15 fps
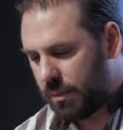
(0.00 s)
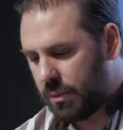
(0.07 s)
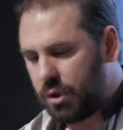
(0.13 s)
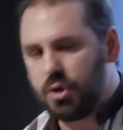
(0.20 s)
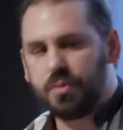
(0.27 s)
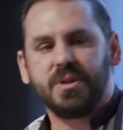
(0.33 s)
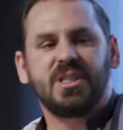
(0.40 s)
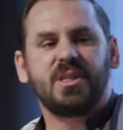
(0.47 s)

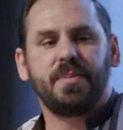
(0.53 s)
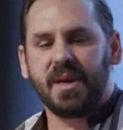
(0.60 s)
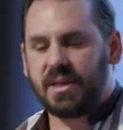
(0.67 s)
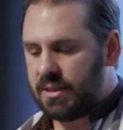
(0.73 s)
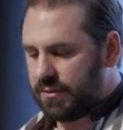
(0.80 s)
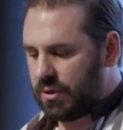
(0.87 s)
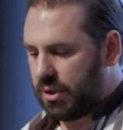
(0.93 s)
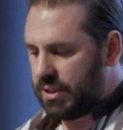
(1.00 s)
New
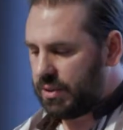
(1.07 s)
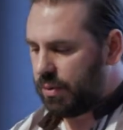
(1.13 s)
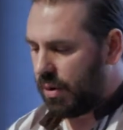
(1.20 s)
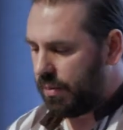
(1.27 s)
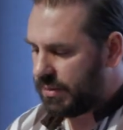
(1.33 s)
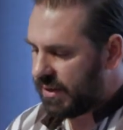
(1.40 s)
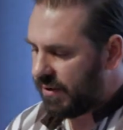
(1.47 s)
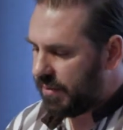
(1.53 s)
perspectives on these
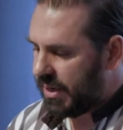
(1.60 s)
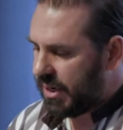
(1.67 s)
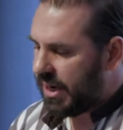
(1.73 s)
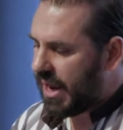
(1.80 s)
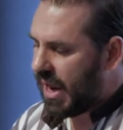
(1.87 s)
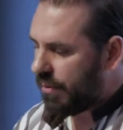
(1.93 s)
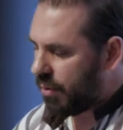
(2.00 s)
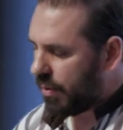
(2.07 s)
problems have been
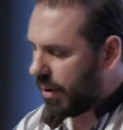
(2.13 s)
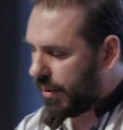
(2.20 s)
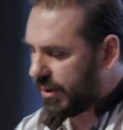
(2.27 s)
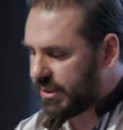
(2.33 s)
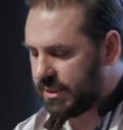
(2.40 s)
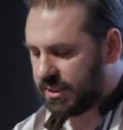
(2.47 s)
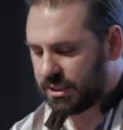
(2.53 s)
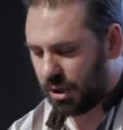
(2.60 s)
enabled by
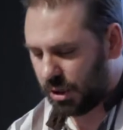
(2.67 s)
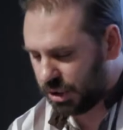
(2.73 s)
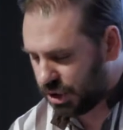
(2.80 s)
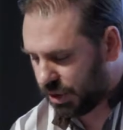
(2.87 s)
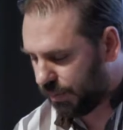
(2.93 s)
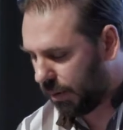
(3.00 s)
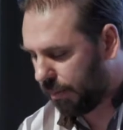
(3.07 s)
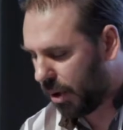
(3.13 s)
recent
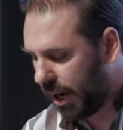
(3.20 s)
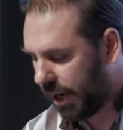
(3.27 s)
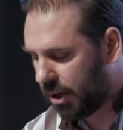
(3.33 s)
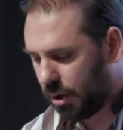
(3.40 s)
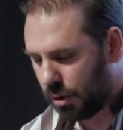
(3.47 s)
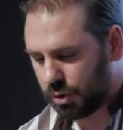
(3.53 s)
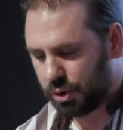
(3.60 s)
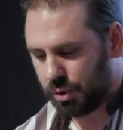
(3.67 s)
scholarship on
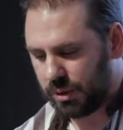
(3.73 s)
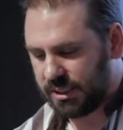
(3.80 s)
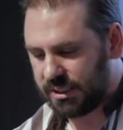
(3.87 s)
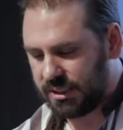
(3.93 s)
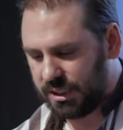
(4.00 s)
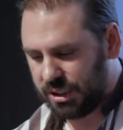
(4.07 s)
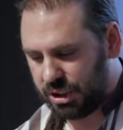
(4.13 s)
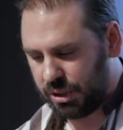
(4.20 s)
biocultural
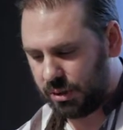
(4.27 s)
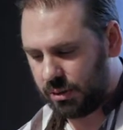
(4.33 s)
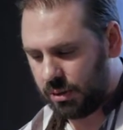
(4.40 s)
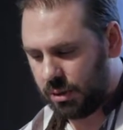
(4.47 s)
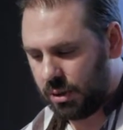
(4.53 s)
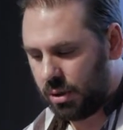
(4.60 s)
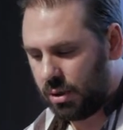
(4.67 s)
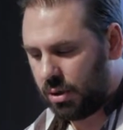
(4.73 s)
extinction,
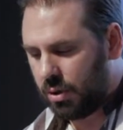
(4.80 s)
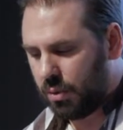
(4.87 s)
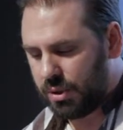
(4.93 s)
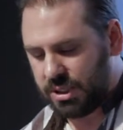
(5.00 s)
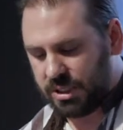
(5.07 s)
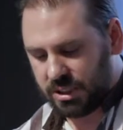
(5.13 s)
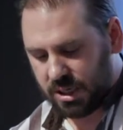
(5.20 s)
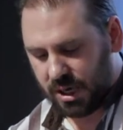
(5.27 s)
which
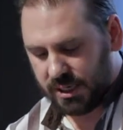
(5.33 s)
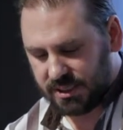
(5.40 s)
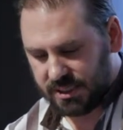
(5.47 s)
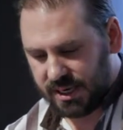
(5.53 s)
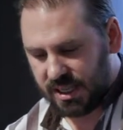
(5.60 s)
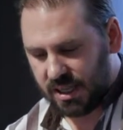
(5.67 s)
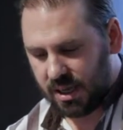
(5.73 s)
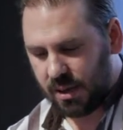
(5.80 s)
has tied
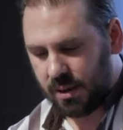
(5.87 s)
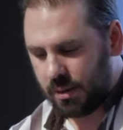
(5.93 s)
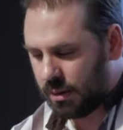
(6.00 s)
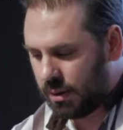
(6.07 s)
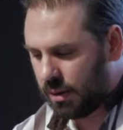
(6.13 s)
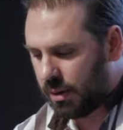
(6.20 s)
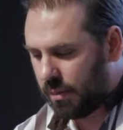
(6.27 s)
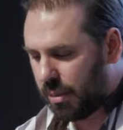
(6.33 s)
together
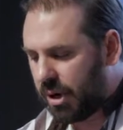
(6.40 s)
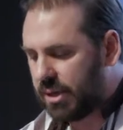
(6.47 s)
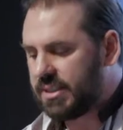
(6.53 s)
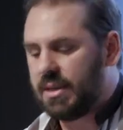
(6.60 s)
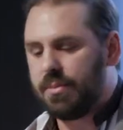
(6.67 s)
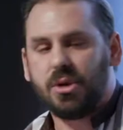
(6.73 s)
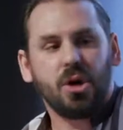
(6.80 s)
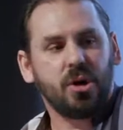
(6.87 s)

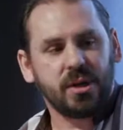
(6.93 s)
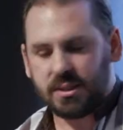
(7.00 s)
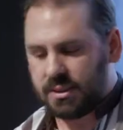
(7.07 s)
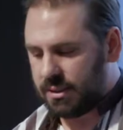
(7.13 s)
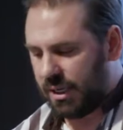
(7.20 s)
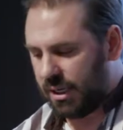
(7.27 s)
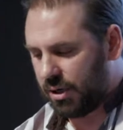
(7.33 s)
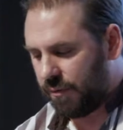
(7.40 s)

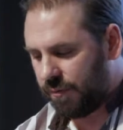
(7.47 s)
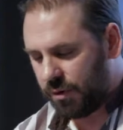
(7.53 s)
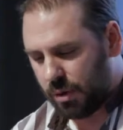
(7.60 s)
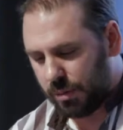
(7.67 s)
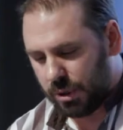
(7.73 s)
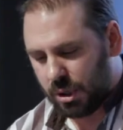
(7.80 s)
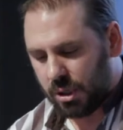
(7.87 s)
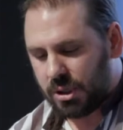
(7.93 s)
biosemiotics,
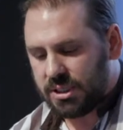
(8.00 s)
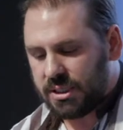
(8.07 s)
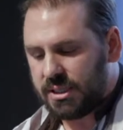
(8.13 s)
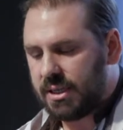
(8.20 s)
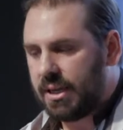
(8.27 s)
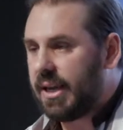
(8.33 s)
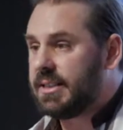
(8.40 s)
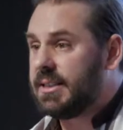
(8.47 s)

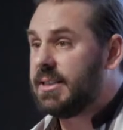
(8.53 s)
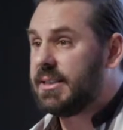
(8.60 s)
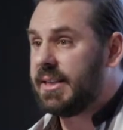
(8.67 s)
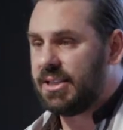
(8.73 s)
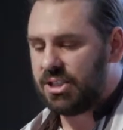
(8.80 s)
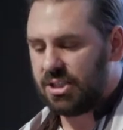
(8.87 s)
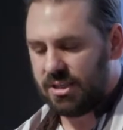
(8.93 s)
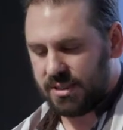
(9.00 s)
ecophenomenology,
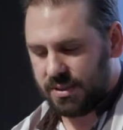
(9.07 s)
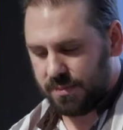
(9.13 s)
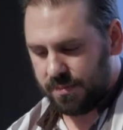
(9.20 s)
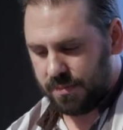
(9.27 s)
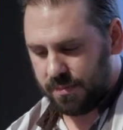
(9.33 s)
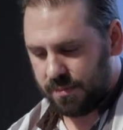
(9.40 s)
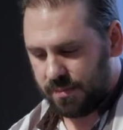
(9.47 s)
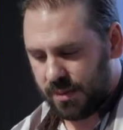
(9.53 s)
existentialism,
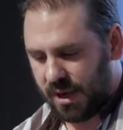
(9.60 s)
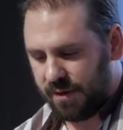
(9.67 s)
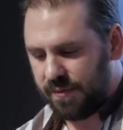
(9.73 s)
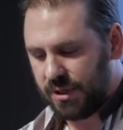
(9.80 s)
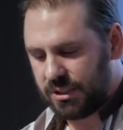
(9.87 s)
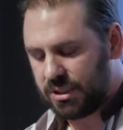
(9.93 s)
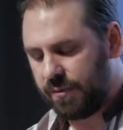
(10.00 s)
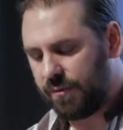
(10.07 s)
and
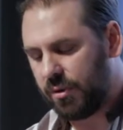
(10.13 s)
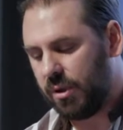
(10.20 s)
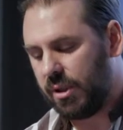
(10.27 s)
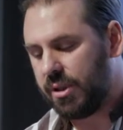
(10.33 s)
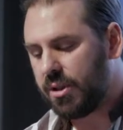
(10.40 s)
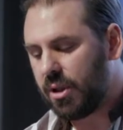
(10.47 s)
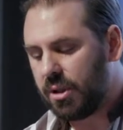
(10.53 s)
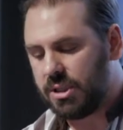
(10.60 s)
philosophical
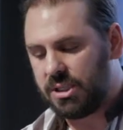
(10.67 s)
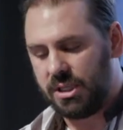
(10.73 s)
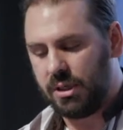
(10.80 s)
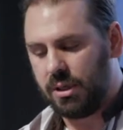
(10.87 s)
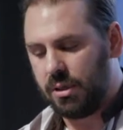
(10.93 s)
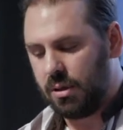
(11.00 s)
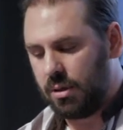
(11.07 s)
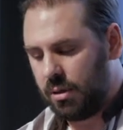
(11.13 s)
ethology
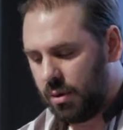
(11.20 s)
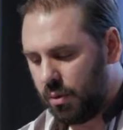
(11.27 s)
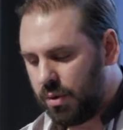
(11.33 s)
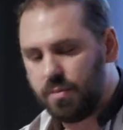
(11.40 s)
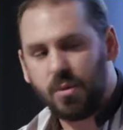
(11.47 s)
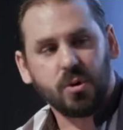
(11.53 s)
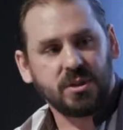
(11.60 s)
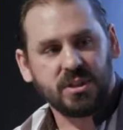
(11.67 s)

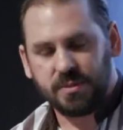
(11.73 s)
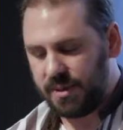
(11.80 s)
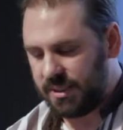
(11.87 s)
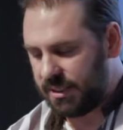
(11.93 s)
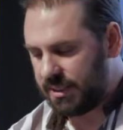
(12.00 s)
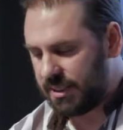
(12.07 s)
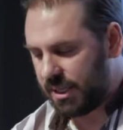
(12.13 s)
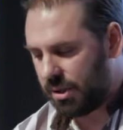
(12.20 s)
with
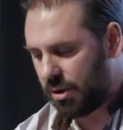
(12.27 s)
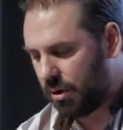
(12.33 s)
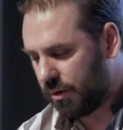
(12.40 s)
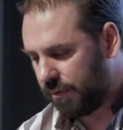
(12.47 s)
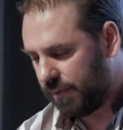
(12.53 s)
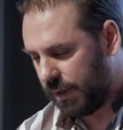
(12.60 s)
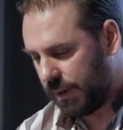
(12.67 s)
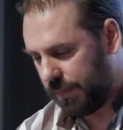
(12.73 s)
multi-species
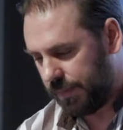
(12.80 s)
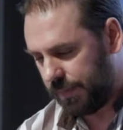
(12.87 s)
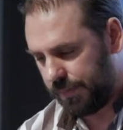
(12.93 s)
ethnography.